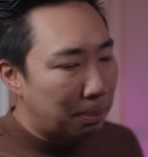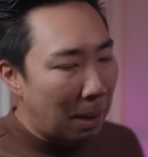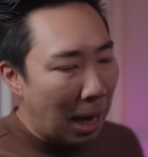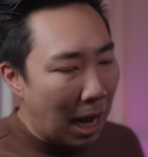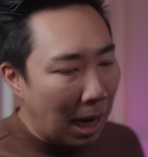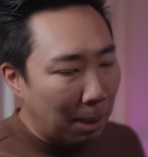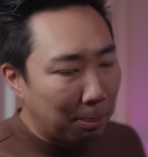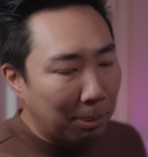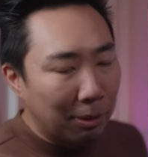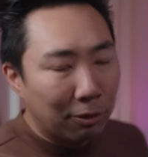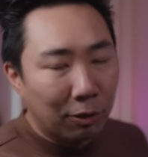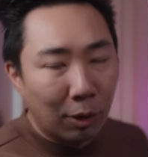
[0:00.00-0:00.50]

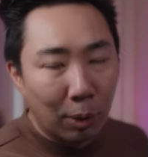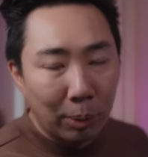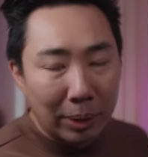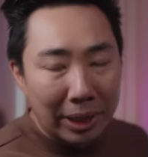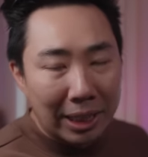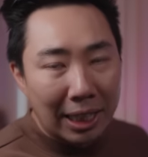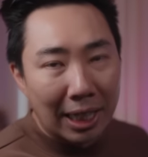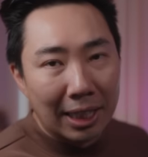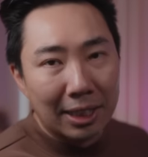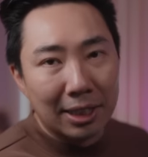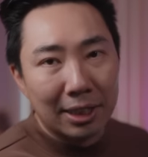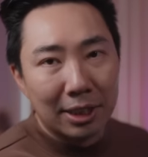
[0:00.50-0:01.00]
bag before we
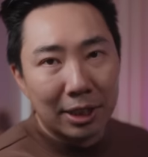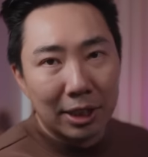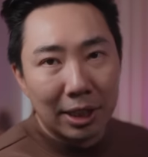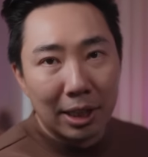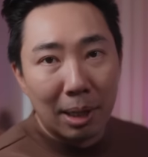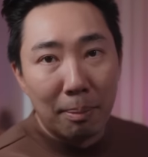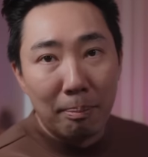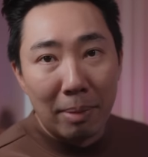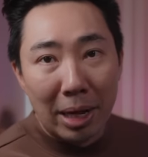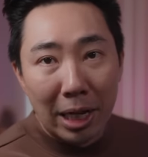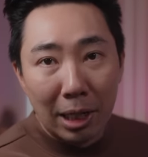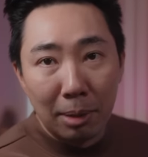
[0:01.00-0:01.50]
get to
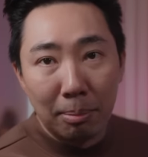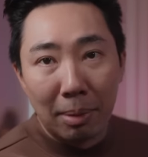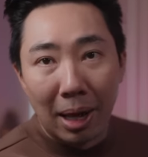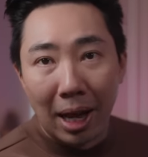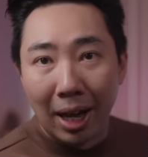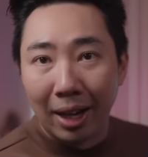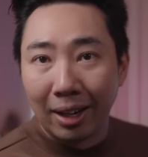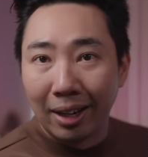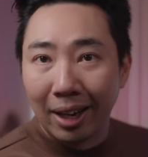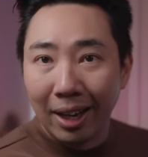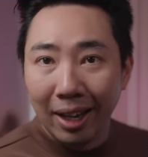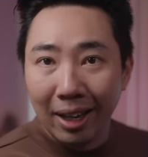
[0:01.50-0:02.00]
the main
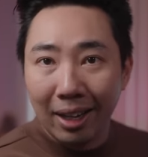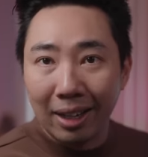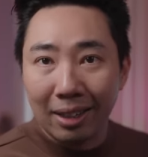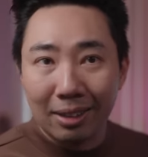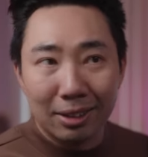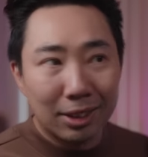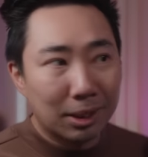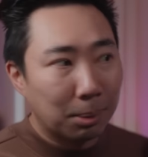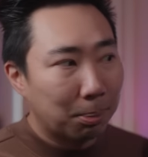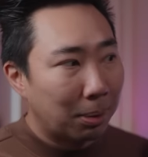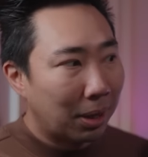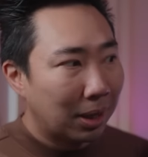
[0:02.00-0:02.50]
bag,
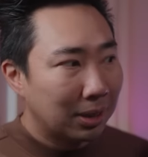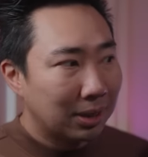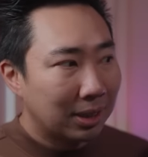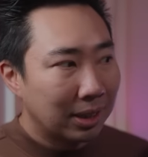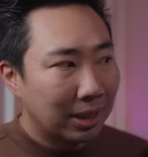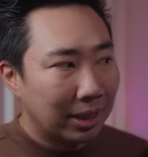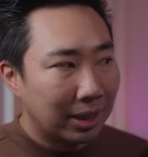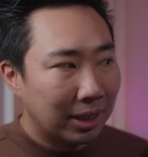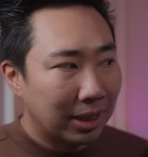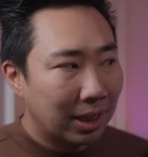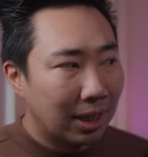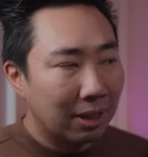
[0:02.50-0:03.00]
and
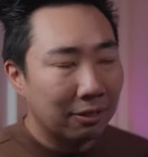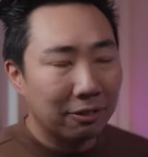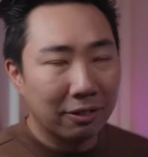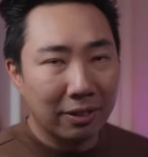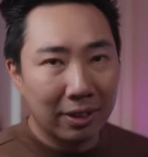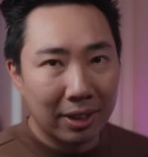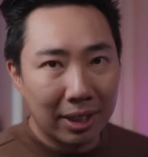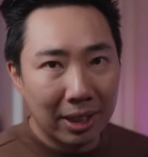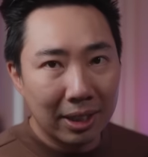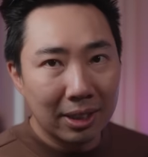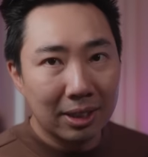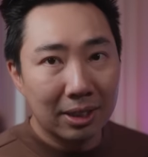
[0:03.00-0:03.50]
surprisingly enough,
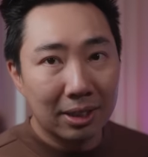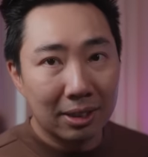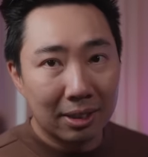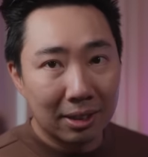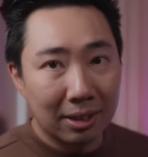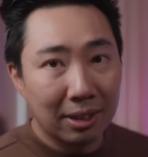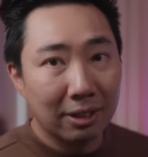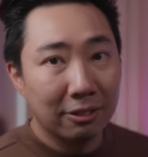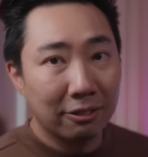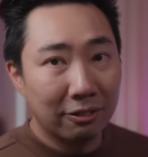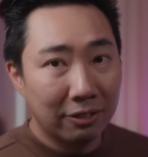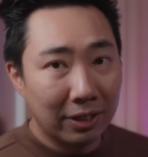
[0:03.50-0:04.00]

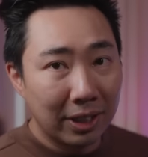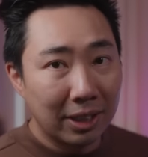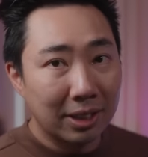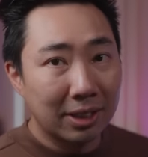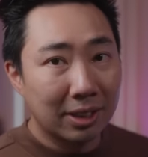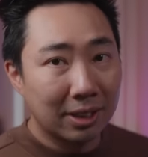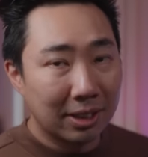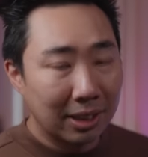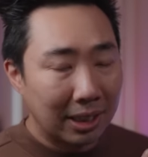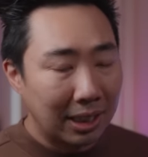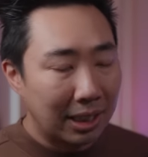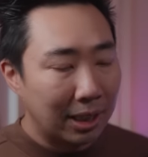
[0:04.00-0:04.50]
this
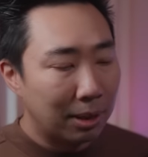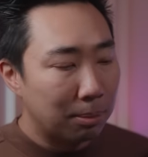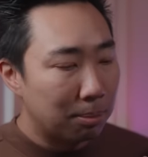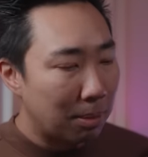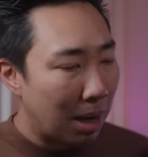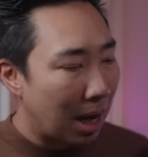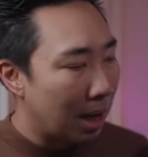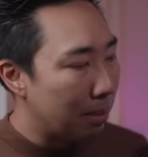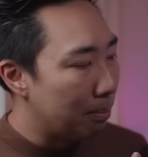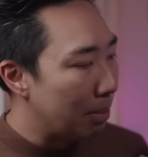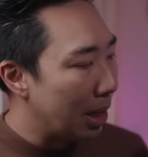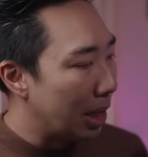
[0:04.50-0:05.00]
fits in
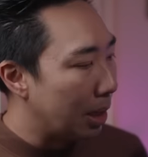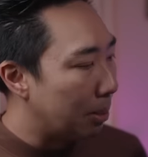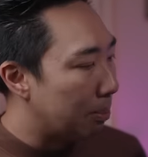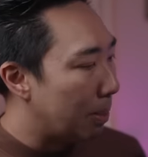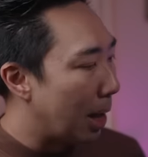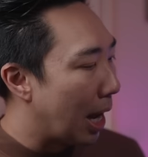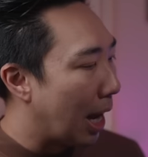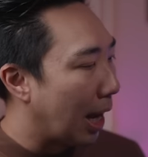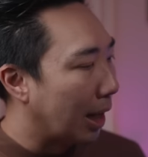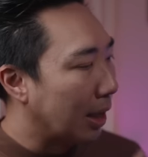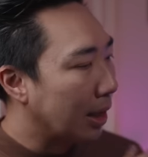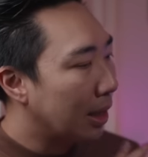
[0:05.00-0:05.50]
my main
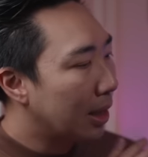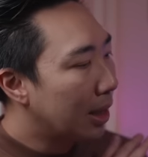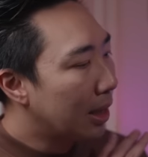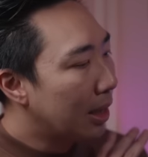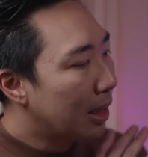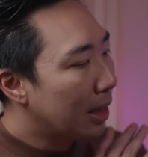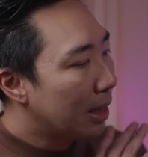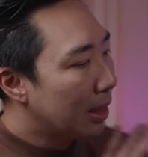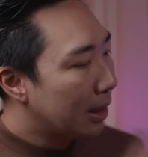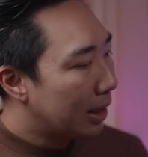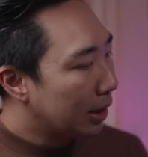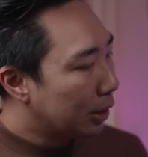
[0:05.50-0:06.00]
bag.
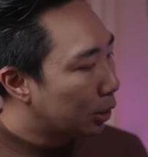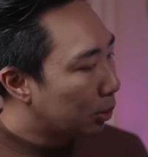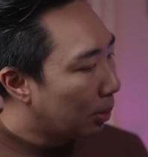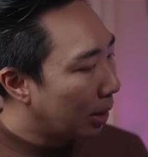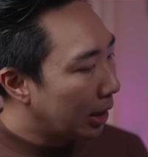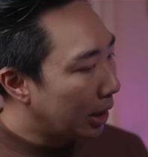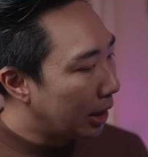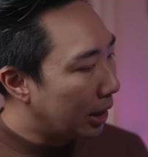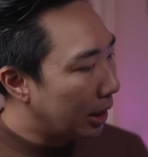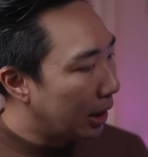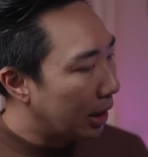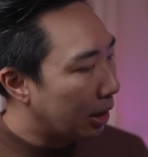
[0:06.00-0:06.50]
This
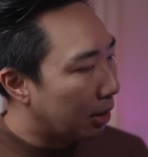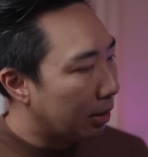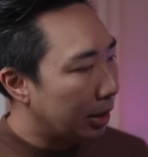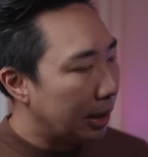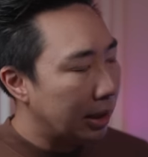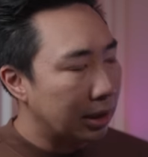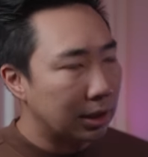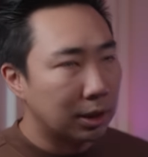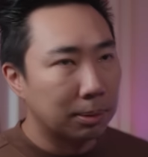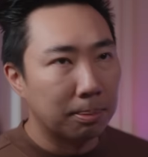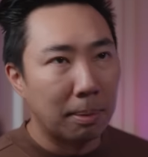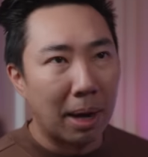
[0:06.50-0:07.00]
right here
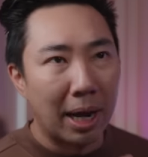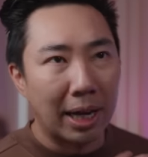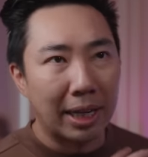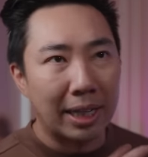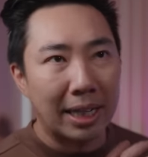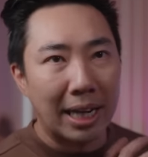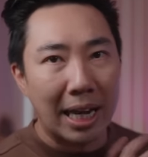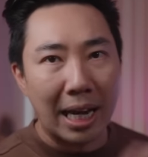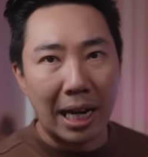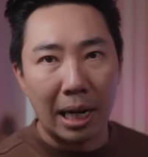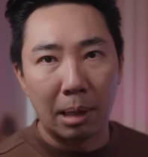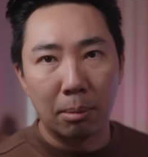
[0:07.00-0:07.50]
is my
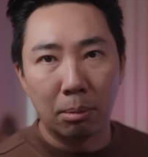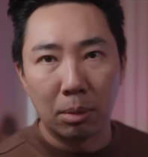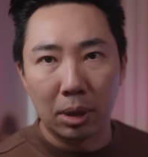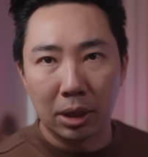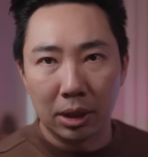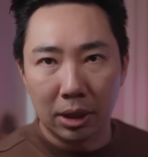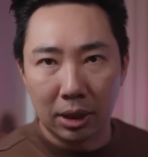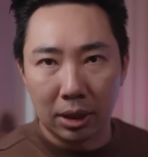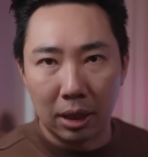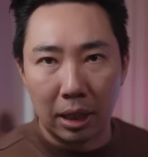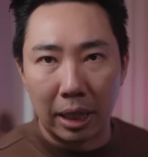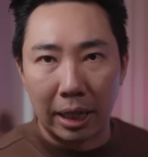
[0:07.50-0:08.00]
camera
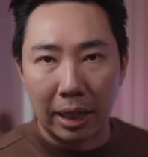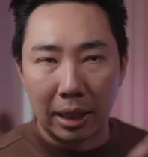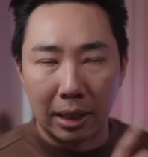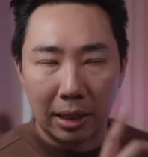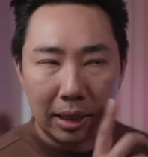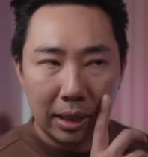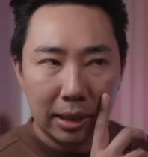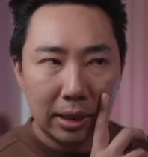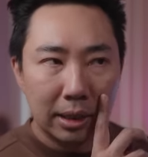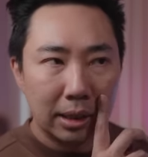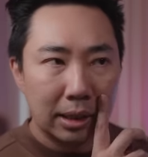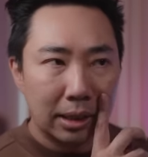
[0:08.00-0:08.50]
sling.
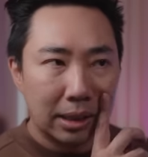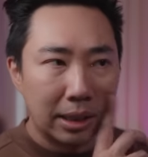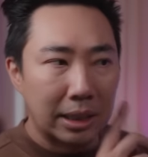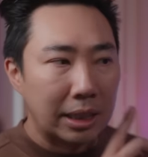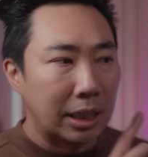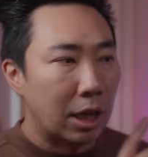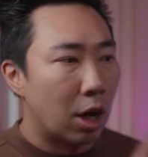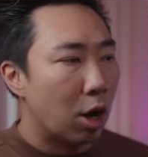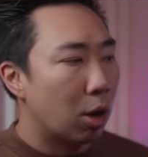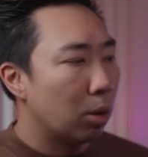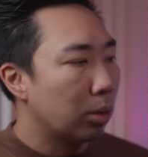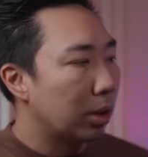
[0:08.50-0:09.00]
This is
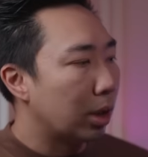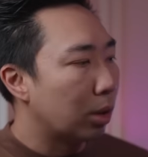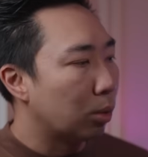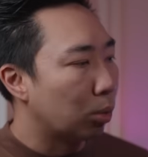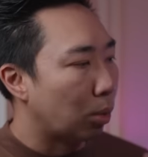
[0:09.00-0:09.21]
the Ona